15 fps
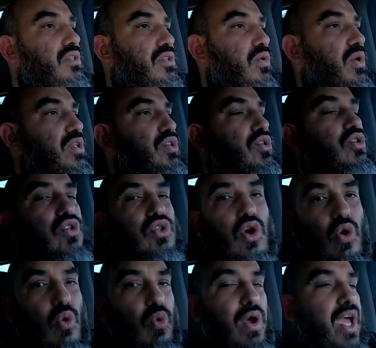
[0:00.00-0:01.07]
So it's
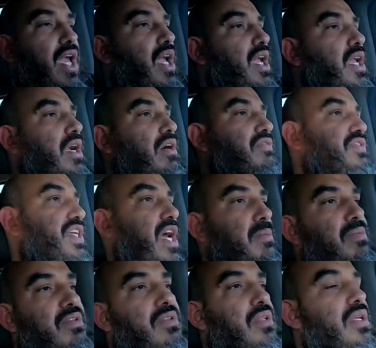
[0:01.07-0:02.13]
no way of
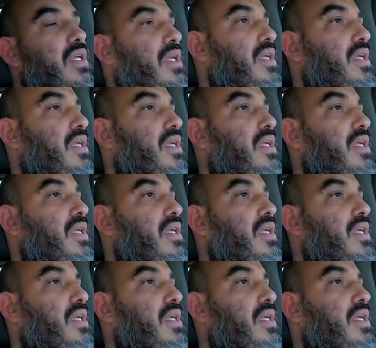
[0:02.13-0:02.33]
timing,